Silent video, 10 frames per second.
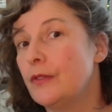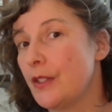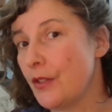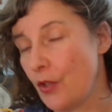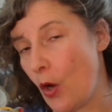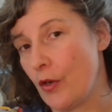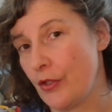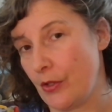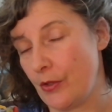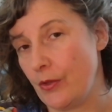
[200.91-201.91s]
versus
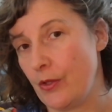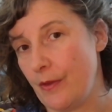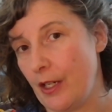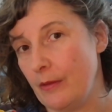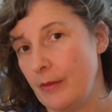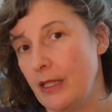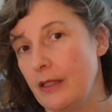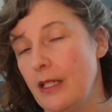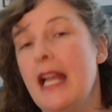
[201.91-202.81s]
horizontal development.